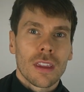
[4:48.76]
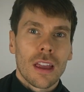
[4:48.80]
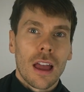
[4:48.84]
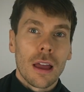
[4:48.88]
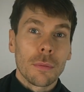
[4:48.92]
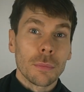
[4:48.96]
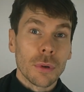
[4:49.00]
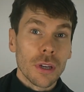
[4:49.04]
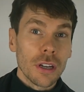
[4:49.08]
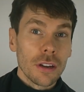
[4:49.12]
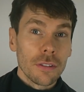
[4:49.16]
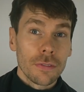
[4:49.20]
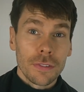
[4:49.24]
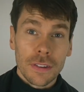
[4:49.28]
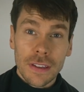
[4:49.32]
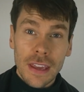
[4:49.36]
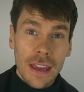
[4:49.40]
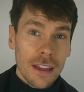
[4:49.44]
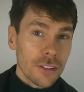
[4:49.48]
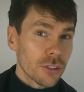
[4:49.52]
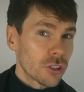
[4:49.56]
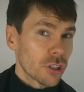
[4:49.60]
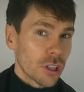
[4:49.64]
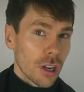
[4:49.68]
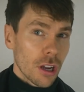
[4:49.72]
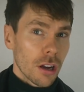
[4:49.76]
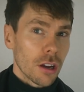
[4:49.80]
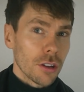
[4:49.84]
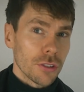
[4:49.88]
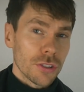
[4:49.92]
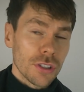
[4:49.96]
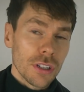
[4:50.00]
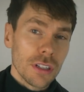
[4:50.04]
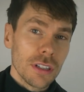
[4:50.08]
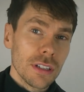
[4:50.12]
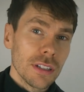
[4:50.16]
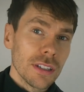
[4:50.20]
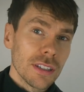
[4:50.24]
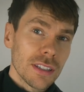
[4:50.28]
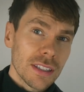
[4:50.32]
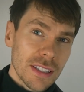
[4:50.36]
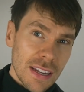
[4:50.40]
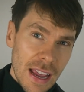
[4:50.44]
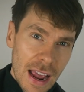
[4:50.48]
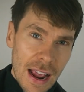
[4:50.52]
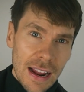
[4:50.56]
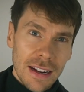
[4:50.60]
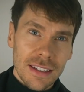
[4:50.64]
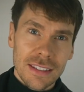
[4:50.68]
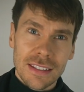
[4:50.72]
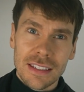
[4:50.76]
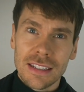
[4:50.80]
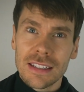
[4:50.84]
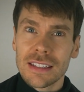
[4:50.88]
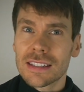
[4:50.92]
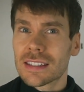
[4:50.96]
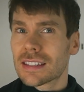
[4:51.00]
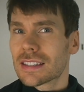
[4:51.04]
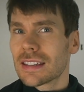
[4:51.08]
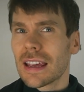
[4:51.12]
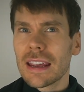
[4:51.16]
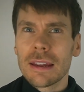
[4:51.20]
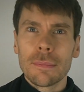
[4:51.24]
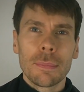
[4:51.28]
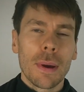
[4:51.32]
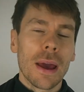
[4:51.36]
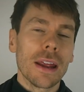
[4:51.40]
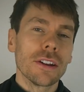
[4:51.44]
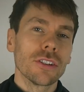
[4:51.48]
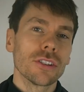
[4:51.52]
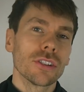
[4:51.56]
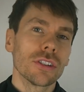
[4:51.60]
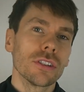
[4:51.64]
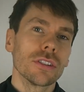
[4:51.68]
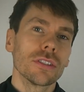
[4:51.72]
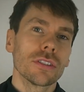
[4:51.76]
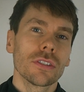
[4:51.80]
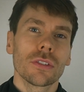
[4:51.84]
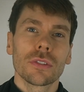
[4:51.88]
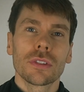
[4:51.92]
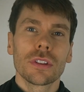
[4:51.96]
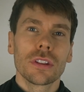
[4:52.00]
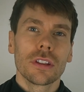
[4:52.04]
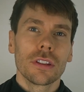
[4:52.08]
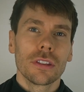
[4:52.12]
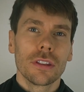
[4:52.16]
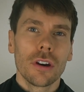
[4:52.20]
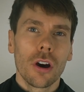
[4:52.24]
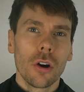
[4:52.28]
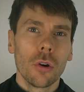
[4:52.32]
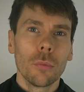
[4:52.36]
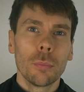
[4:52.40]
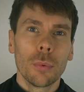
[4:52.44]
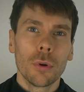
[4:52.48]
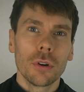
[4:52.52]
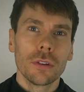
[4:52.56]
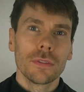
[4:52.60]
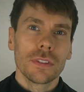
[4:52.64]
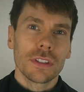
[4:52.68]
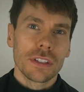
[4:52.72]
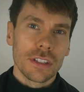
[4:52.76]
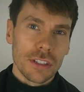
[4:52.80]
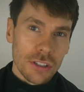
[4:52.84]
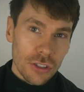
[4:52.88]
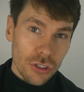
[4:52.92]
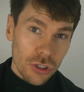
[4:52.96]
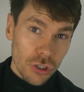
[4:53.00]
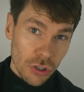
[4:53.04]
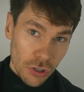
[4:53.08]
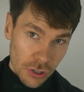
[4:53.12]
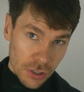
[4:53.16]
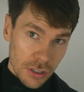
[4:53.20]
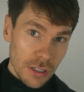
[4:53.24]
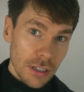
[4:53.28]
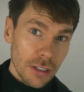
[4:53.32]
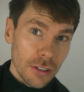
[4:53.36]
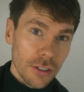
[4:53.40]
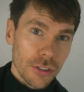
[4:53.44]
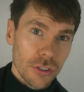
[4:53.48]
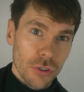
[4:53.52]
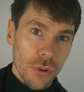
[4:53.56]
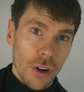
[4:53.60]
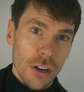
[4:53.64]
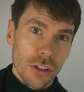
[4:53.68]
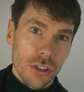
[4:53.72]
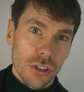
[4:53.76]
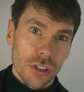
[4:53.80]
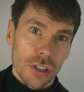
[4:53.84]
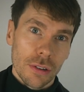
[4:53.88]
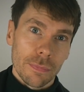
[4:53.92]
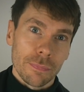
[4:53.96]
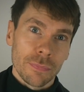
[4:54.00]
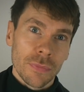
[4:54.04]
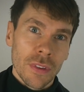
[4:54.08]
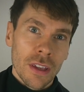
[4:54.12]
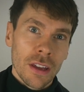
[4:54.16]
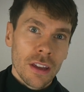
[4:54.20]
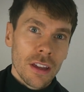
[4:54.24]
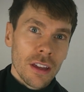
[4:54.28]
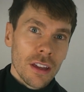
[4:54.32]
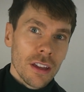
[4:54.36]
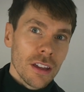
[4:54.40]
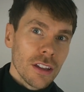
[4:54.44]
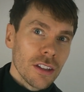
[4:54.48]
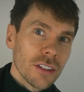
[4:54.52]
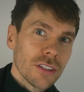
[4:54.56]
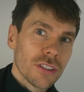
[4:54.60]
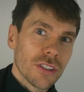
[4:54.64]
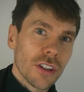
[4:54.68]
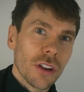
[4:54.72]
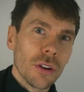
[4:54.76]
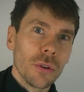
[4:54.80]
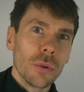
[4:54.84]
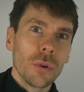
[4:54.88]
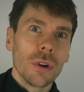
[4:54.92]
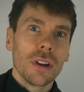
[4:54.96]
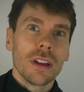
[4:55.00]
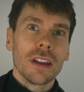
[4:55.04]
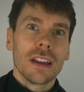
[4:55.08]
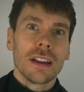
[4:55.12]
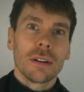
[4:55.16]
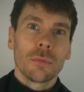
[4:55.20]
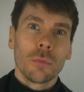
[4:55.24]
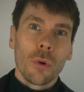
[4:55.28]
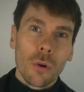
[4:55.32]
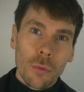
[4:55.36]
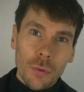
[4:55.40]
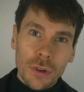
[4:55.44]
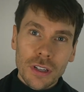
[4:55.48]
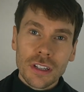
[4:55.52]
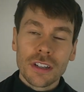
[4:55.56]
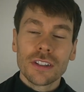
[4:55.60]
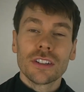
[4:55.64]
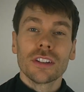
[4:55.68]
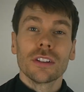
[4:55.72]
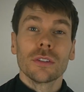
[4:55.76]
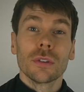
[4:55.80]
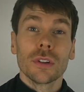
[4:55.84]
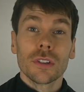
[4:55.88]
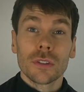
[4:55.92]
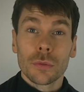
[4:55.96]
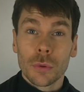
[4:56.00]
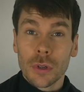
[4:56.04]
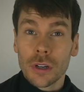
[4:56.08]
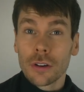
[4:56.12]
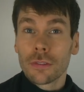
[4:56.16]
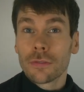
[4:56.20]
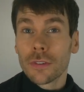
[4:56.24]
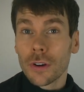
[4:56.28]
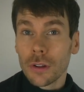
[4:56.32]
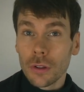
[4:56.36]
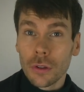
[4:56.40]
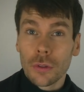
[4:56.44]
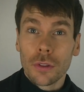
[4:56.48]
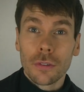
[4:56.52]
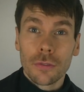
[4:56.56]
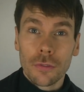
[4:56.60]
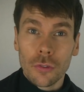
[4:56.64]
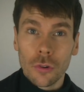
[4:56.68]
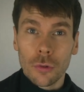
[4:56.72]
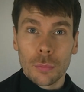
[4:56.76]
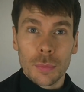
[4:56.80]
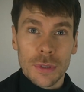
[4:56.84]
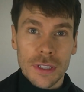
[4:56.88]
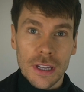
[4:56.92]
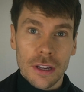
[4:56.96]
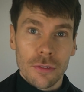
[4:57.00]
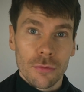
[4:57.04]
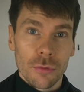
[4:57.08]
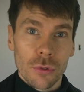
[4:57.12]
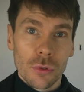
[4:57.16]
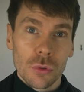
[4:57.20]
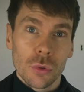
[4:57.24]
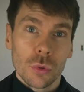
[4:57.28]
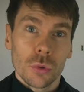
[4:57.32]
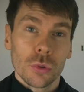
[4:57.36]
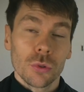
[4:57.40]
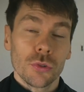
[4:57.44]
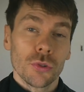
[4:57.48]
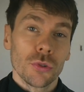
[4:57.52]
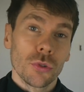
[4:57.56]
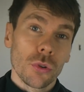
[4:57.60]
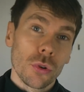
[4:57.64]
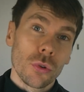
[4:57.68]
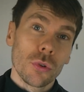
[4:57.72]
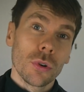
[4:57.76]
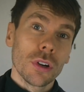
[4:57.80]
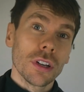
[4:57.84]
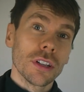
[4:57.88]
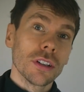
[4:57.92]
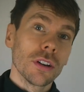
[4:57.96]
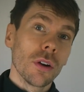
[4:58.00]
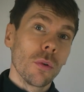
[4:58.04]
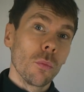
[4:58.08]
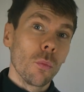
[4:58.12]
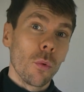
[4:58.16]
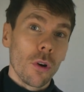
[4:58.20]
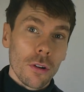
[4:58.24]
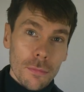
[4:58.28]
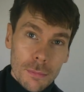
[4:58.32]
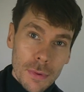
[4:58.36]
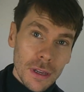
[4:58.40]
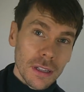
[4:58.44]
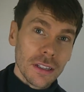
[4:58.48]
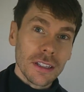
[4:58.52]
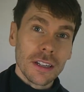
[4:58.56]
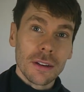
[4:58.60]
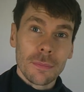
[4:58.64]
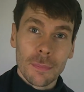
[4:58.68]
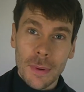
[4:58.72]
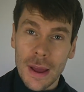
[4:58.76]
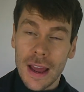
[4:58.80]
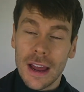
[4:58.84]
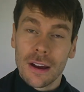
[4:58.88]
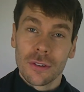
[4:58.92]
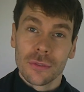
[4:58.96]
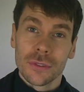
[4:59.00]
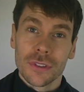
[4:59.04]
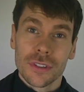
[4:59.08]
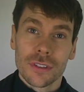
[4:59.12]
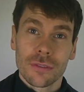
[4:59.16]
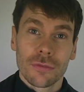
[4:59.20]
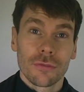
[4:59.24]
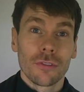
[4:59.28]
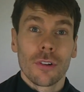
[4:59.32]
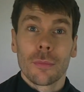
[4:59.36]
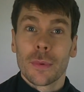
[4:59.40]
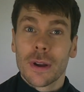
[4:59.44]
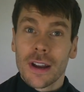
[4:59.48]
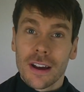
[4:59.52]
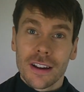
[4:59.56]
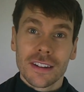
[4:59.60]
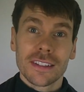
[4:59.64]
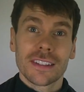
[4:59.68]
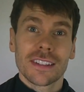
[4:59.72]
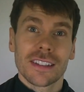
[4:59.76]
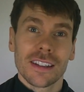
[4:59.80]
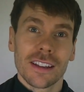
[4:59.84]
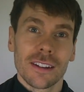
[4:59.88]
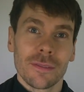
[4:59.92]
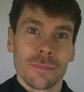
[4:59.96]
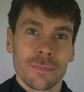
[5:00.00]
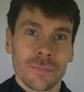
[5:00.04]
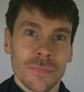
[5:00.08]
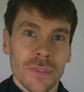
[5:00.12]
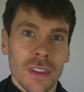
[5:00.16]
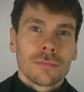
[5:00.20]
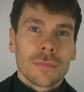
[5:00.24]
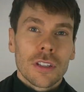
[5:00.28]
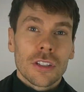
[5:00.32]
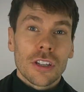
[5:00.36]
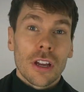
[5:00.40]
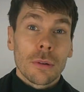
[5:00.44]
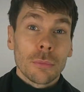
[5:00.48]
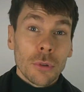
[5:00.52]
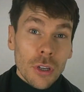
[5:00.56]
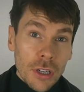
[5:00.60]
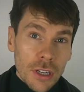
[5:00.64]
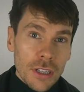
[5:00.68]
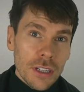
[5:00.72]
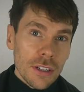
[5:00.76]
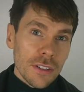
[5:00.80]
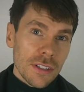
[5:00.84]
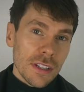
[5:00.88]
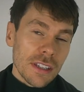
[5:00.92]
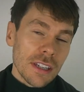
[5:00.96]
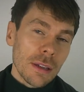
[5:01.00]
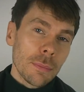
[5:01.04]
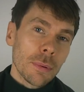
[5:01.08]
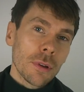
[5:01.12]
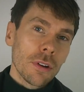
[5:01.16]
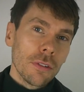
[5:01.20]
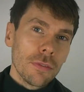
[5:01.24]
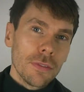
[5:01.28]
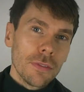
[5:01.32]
I'm going to forget charges, taxes, state pensions. The whole point of this is just an illustration. So what we're going to do is we're going to follow the 4% rule, drawing £1 million from an ISA. So I'm going to use a typical